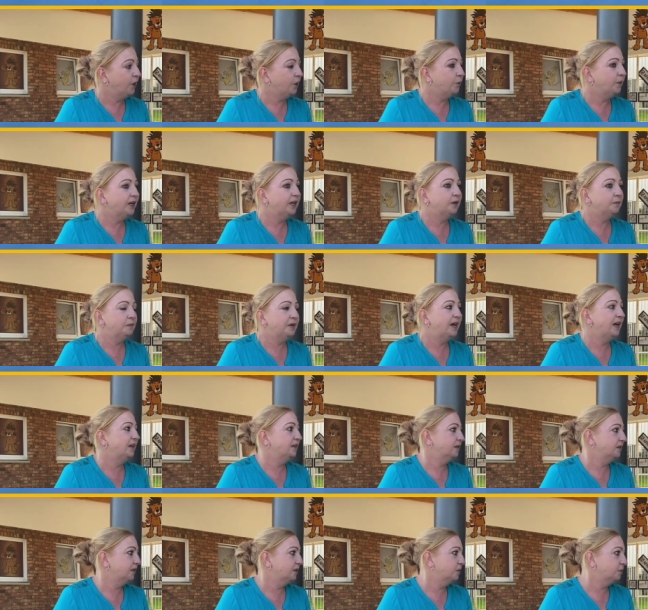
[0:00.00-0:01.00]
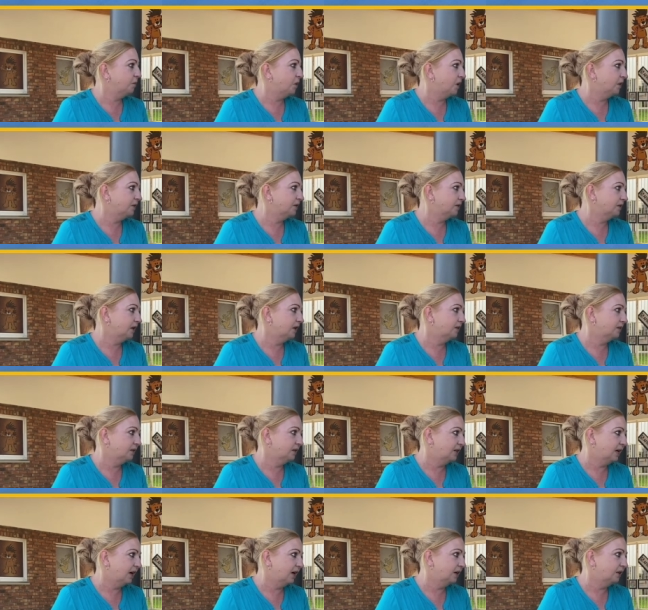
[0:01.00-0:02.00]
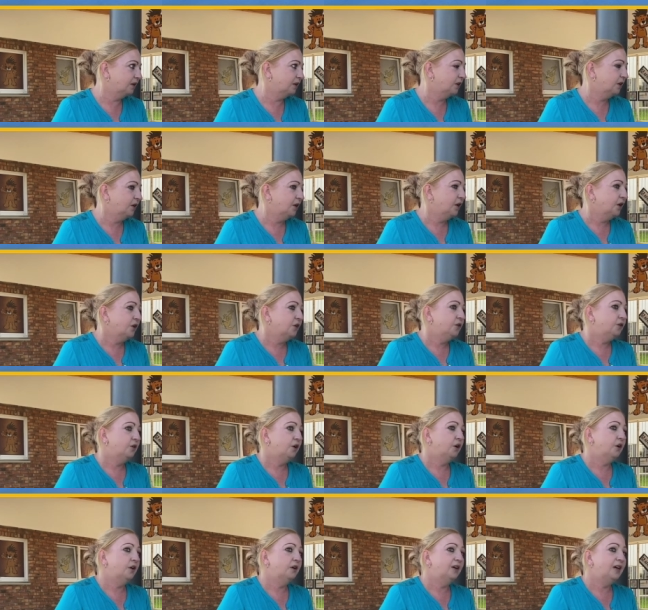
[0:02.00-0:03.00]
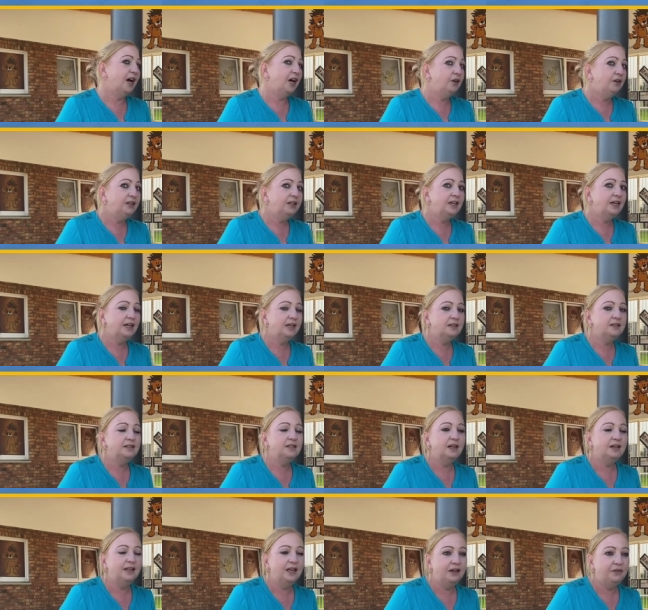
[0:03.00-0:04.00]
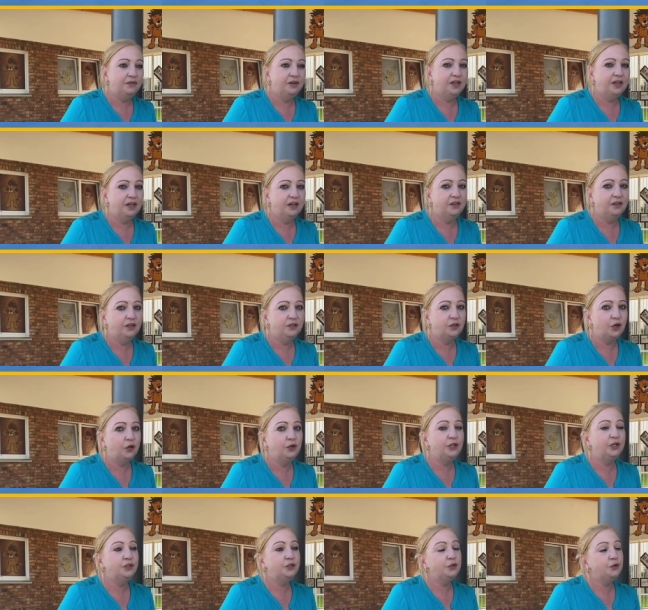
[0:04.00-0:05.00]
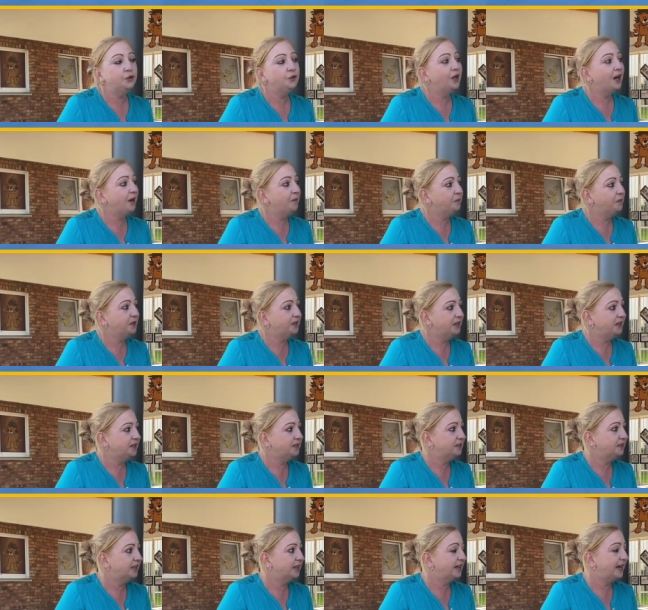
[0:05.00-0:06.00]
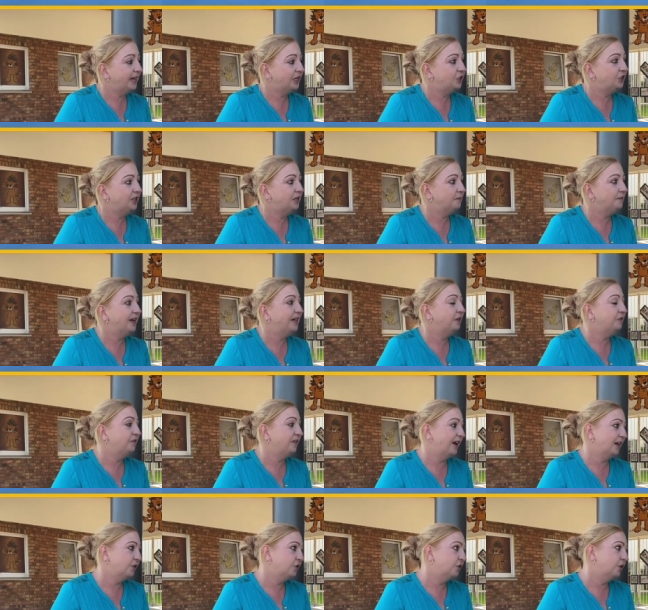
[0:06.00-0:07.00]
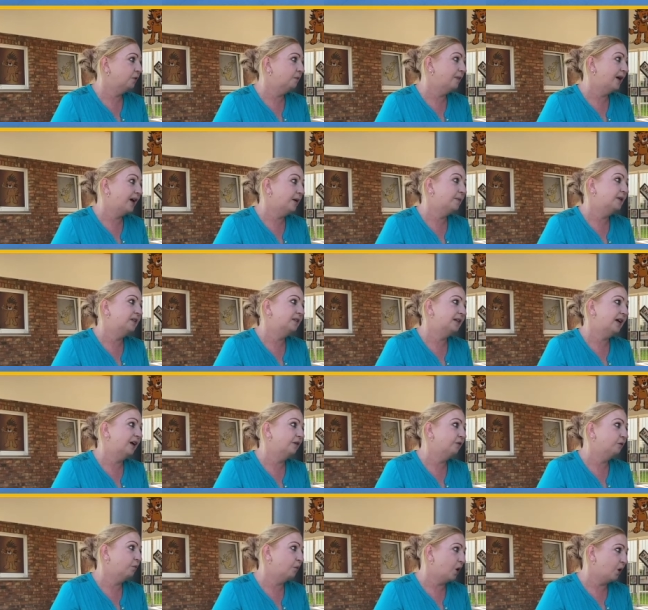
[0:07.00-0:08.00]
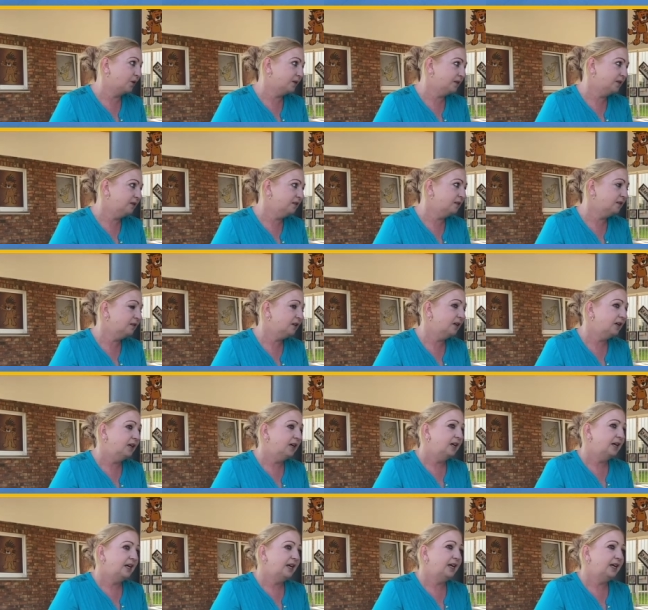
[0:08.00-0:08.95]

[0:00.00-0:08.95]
where we can place this box inside. So currently in South Africa, there's only two companies that actually manufacture baby saver boxes.